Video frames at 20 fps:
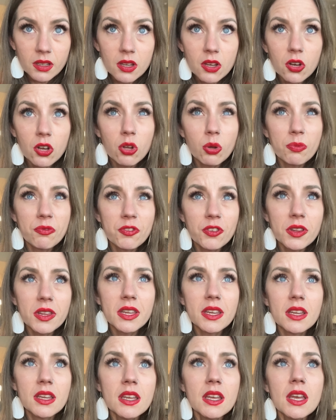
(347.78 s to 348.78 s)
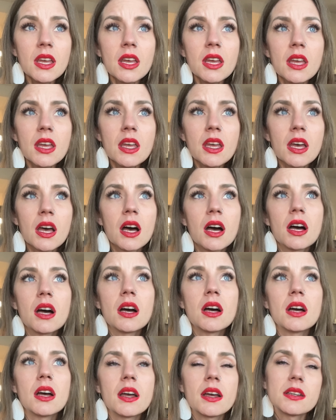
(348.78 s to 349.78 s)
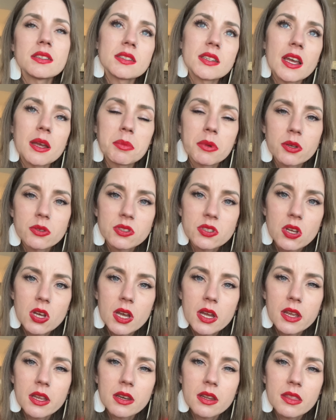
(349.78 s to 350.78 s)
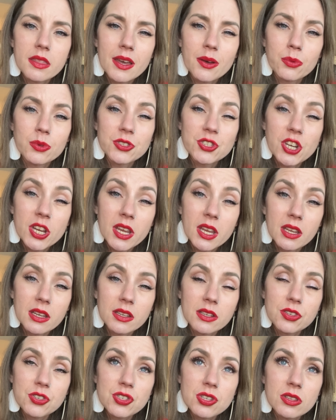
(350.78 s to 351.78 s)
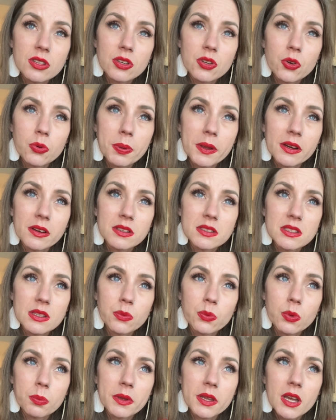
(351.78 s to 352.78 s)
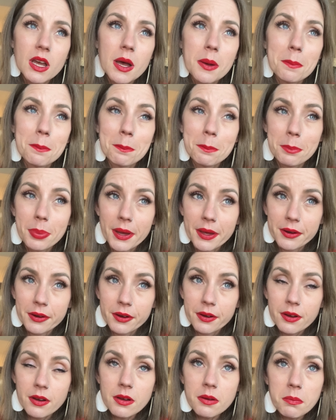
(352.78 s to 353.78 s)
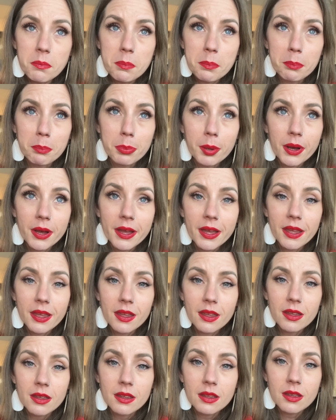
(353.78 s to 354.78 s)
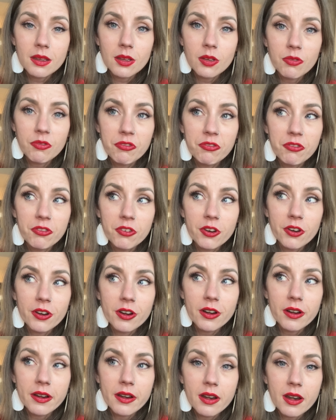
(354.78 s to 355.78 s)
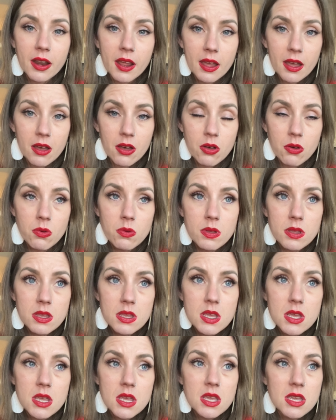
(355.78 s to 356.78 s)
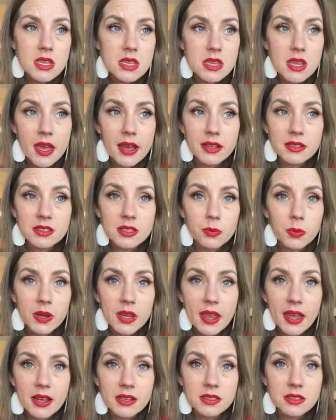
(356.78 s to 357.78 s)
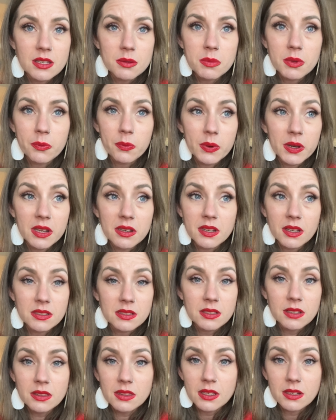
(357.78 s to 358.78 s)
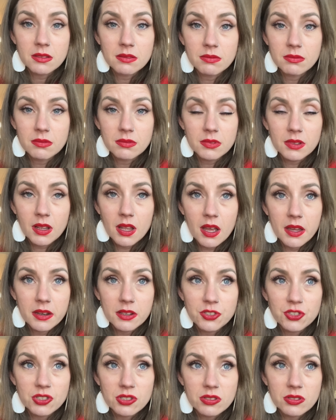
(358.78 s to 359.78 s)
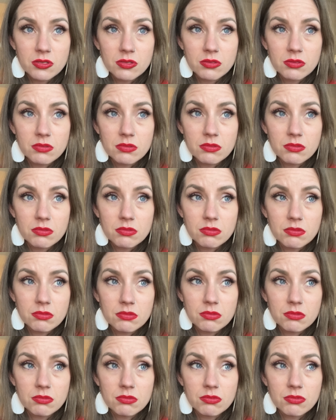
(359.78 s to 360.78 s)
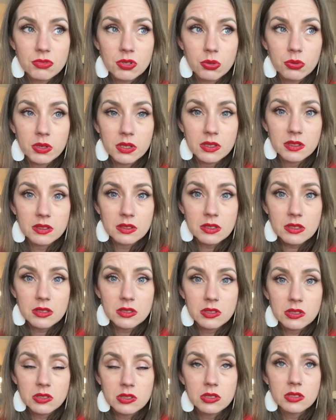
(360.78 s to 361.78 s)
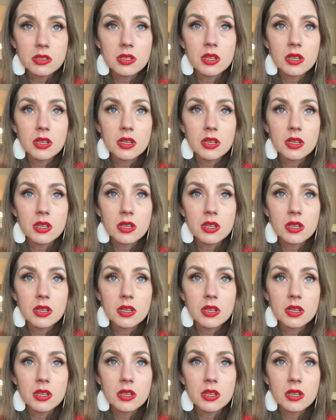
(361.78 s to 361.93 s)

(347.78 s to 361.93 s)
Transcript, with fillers: hopefully uh, as time goes on, that will change and the co-parenting will become better. But for now, he has them when he has them, and when he doesn't, they kind of just don't exist.